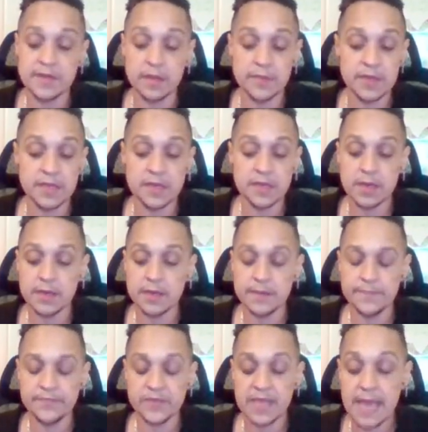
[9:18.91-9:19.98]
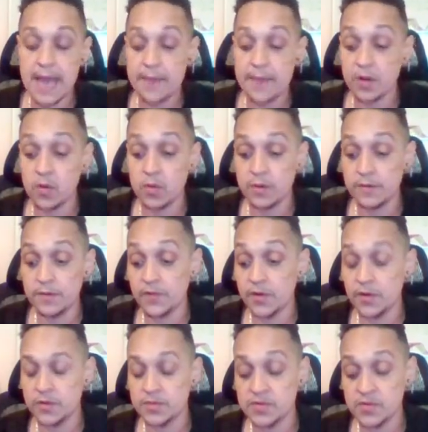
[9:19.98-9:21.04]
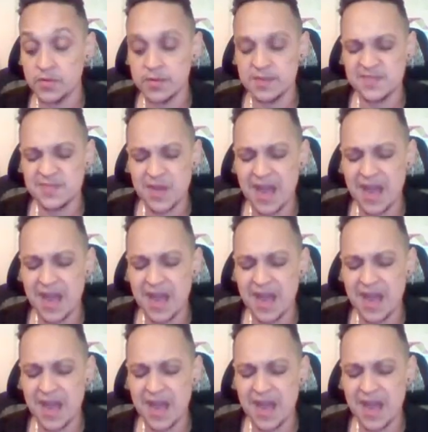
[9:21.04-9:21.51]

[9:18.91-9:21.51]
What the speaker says: element, Capricorn, Virgo, Taurus.